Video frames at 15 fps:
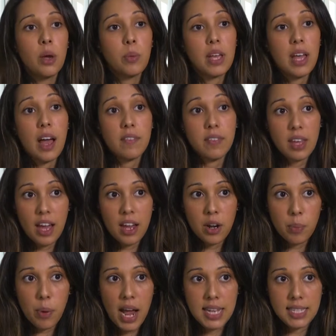We have the
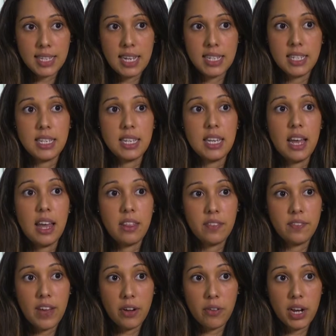Enterprise ID and
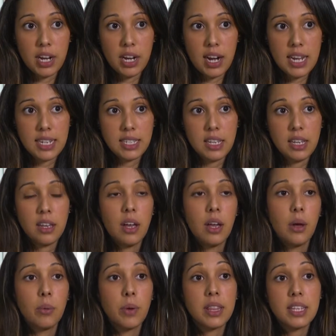the Federated ID.
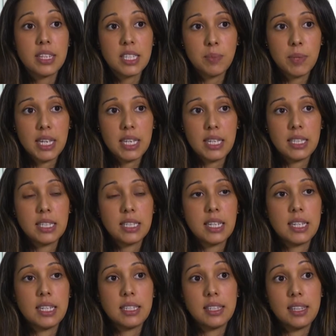What this means
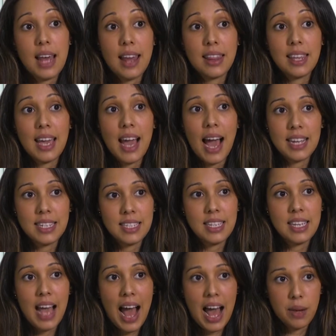is that the
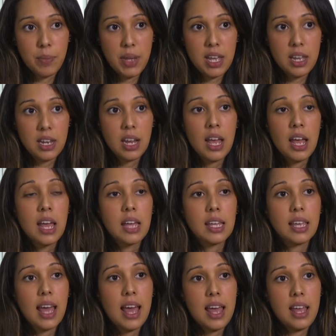IT admin
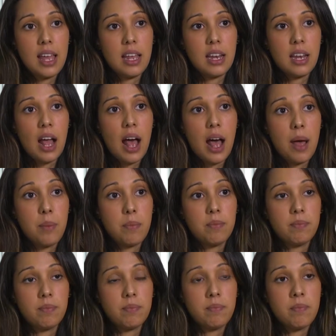can
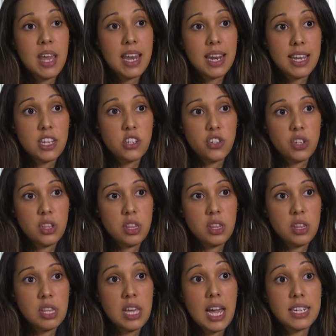manage
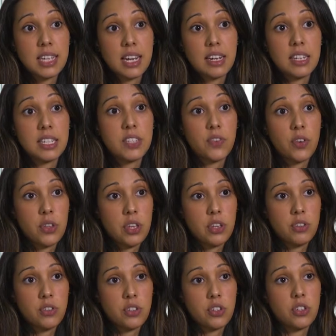the identities for the
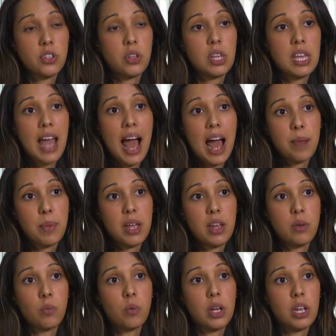user. So the
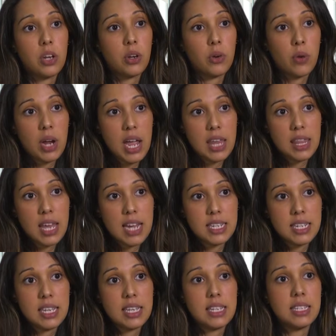admin would create the
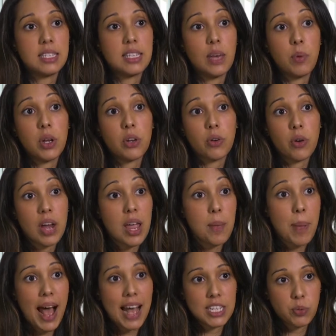IDs, they would
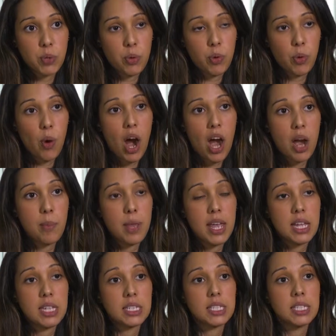create password
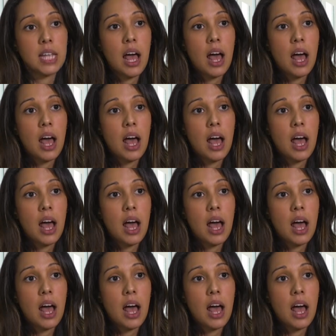requirements,